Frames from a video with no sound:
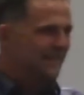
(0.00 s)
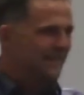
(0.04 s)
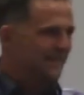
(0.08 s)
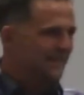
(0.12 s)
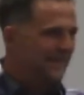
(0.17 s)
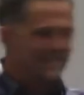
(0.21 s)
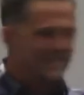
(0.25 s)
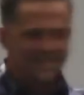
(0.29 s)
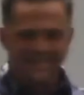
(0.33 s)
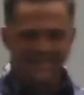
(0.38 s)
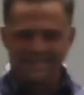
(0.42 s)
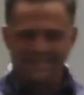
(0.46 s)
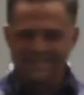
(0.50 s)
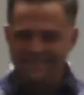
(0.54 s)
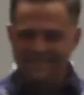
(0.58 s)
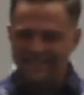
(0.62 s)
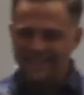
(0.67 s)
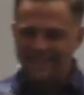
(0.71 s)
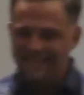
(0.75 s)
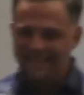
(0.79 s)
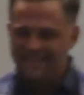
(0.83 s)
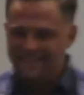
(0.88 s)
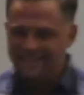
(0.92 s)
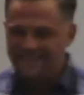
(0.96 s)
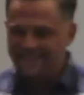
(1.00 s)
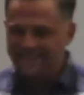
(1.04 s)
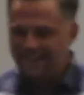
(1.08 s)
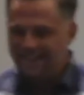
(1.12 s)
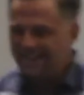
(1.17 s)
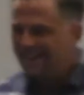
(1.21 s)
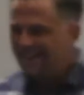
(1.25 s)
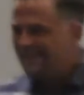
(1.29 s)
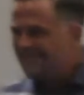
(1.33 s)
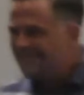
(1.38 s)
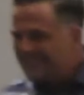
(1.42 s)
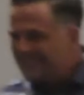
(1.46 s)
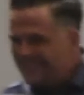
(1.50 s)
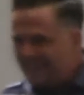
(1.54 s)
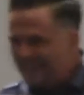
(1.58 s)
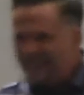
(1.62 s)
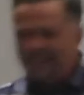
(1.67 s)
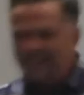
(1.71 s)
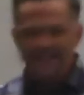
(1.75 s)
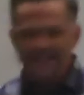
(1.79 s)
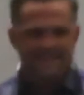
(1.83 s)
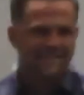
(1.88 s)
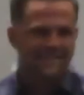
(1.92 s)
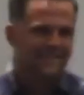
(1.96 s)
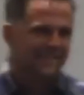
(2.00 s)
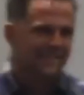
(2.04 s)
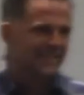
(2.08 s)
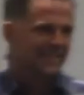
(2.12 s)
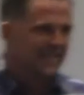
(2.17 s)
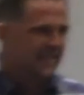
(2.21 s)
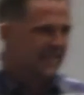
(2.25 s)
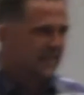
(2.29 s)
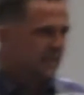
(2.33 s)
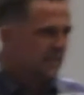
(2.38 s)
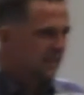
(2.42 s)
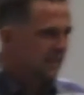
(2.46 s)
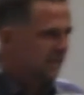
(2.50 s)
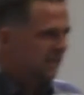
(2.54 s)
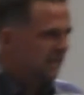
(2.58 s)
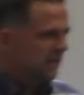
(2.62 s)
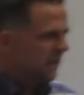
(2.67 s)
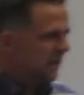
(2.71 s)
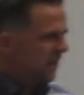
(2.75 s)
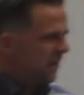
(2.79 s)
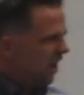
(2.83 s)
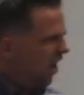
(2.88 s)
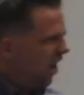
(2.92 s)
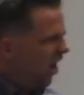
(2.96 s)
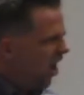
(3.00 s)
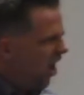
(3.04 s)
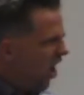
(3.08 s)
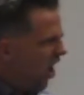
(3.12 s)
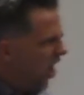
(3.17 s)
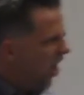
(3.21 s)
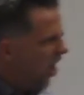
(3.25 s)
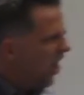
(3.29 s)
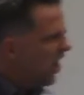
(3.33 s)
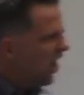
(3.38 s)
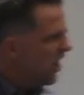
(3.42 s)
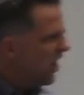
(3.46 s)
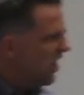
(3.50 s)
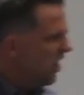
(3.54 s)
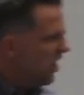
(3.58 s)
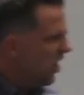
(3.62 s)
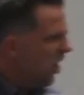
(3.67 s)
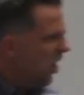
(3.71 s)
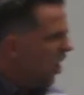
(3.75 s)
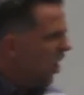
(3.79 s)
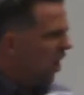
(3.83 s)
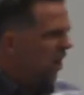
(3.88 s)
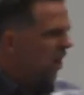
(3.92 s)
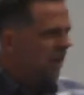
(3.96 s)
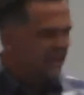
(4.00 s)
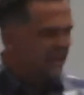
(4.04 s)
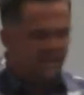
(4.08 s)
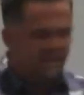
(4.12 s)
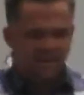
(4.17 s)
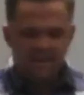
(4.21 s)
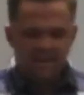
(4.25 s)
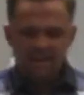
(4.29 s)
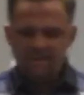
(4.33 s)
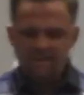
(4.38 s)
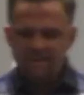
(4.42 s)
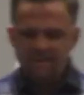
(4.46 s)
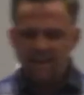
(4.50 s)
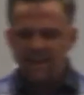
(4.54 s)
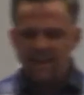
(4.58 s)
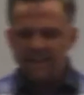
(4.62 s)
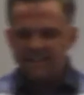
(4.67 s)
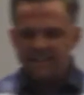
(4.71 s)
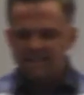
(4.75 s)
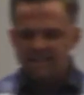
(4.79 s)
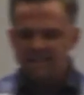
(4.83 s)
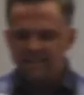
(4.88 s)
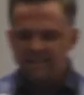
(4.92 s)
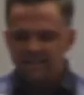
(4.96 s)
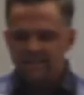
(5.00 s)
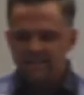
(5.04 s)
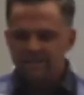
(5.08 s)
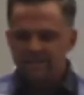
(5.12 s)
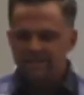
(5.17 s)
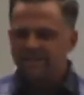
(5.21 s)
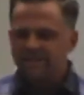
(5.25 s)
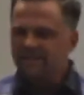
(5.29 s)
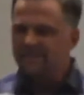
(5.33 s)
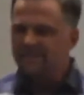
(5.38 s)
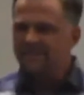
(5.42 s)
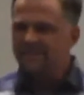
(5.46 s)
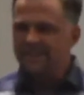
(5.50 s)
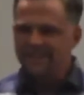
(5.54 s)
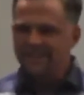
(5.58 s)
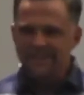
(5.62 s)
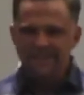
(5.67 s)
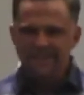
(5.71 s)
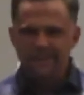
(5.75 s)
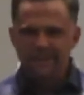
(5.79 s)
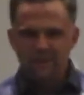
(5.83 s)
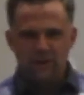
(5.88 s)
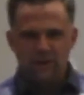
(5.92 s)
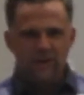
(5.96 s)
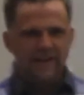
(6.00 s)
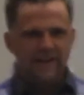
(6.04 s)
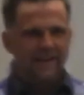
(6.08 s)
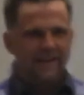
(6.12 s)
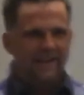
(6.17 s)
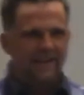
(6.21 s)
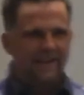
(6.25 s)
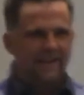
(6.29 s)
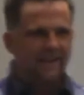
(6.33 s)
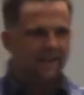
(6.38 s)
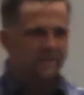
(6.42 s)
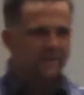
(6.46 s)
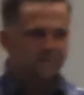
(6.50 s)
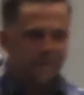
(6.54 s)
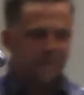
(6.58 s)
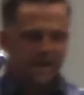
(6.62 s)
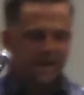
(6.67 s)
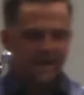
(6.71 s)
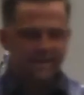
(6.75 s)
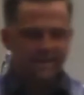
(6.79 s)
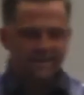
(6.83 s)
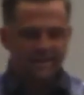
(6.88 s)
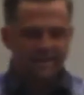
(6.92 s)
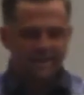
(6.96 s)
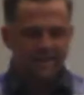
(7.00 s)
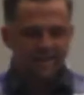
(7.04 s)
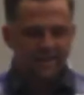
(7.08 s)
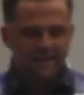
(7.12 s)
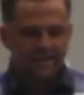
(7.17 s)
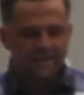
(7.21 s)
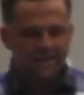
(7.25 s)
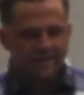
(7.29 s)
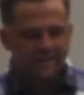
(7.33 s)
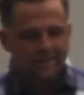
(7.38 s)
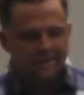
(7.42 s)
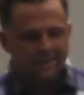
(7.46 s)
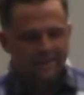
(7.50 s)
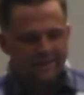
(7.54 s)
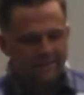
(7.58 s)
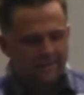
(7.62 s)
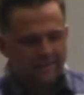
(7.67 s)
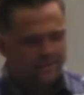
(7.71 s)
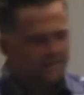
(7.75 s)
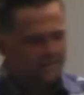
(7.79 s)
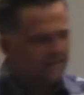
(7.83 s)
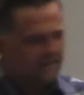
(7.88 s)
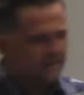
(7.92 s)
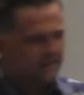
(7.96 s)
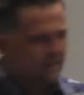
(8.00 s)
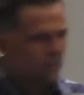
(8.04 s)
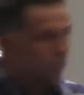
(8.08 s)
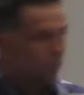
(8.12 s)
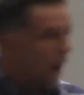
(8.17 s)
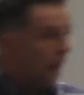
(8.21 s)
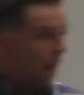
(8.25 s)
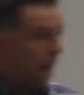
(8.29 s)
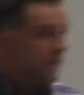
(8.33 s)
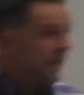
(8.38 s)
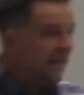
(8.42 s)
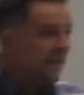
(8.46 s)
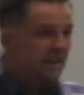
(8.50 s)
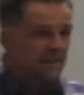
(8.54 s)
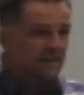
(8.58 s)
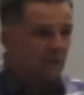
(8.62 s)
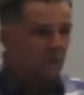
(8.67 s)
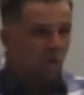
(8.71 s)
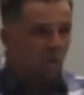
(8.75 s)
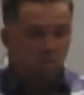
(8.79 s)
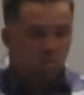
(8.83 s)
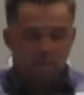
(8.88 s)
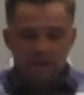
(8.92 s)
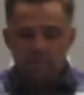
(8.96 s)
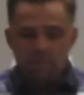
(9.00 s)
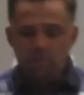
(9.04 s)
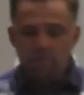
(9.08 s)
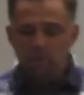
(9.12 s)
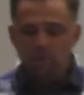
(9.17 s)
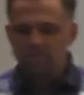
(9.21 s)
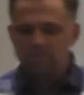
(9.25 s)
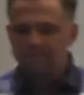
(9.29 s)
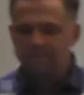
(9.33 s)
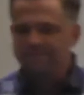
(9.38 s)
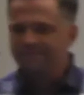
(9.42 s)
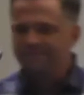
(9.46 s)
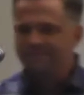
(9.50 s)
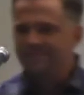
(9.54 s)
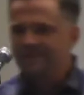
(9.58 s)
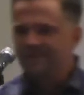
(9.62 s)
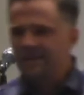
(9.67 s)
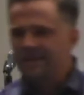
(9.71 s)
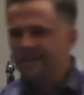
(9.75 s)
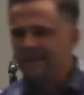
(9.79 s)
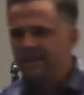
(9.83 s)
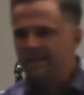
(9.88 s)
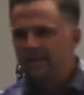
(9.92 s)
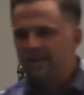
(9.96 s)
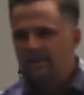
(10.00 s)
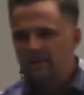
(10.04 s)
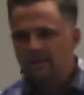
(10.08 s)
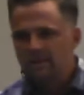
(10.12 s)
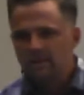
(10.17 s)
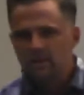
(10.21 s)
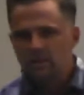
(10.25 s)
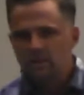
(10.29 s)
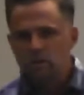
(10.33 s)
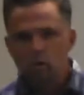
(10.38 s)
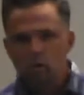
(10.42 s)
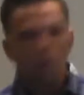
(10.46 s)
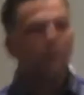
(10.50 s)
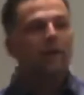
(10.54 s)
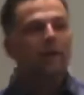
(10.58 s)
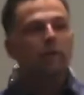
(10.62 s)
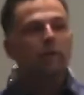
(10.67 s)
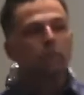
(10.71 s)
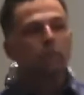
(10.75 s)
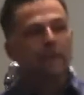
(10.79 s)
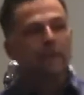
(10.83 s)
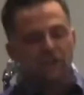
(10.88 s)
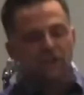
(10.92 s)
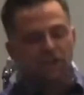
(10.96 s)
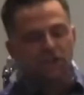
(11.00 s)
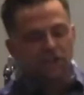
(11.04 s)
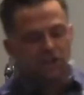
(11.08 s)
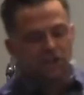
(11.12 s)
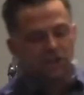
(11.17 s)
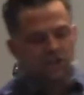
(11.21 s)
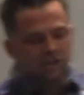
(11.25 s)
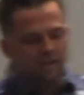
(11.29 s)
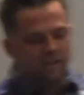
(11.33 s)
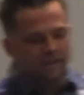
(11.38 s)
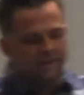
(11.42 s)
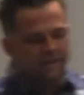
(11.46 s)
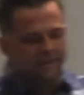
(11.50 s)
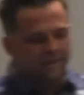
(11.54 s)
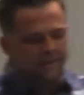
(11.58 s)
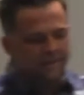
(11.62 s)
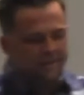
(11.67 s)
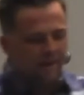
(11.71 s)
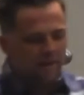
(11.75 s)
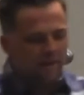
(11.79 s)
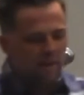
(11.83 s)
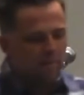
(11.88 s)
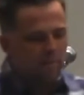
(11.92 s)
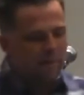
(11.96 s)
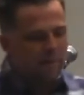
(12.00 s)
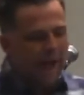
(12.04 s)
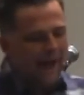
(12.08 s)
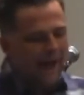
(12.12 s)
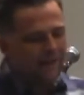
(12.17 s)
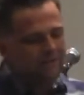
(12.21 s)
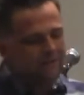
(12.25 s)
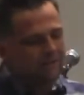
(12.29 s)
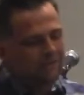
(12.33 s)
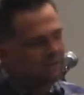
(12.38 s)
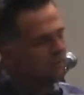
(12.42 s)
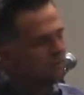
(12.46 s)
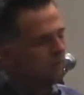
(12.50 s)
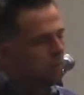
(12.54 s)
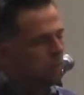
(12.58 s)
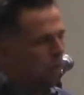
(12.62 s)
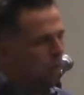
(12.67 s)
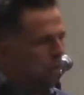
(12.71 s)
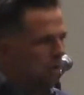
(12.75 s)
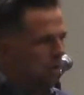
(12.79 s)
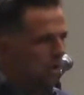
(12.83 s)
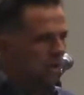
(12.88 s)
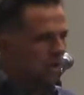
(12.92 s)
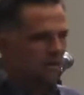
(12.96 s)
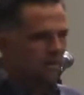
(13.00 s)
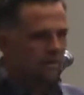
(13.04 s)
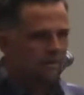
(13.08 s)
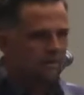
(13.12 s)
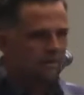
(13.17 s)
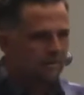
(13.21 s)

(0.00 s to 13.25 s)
with Zacchaeus. Zacchaeus, a hard hearted, tight fisted, greedy man, robbing his own people, growing rich on the backs of the poor.